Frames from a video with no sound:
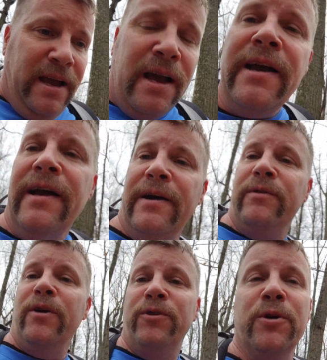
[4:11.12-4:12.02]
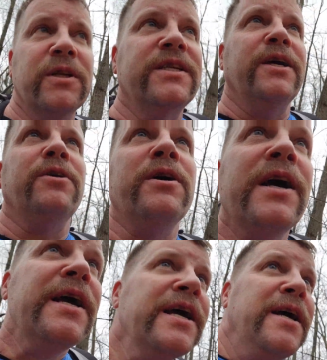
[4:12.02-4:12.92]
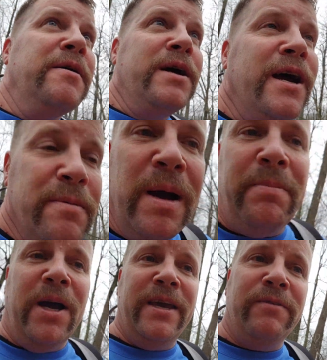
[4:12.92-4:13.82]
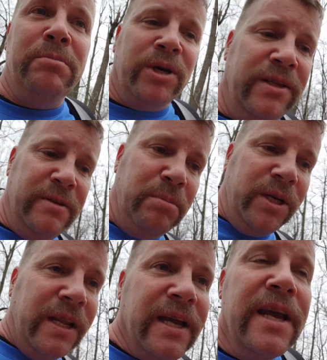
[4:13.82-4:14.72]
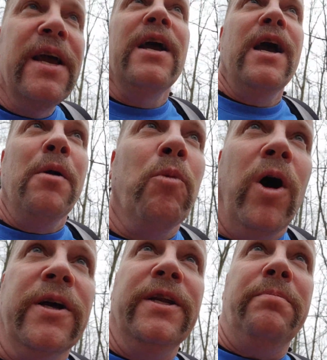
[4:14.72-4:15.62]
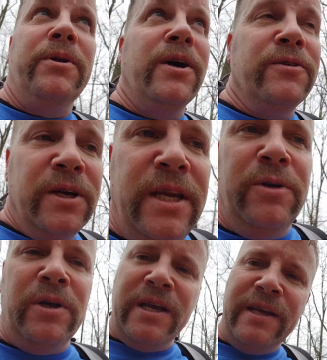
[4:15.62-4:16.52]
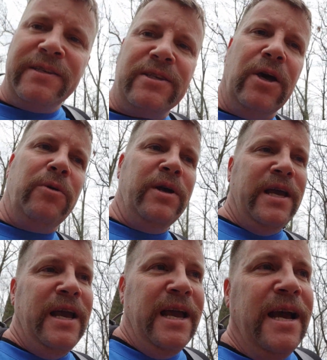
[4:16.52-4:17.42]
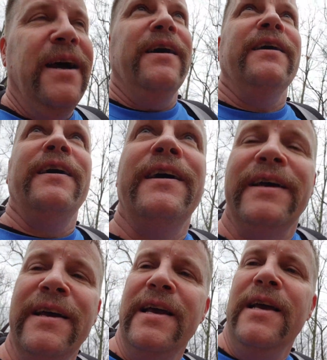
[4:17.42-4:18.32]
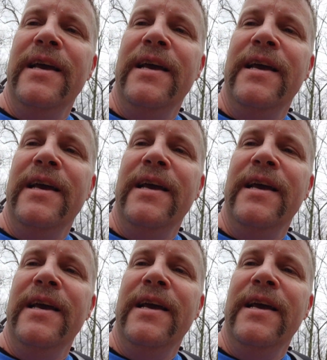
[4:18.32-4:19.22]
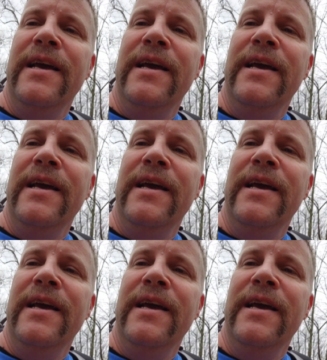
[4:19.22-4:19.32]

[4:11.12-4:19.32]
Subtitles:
I don't know if you can tell by my heavy breathing, but I'm walking up another hill. So let me flip it around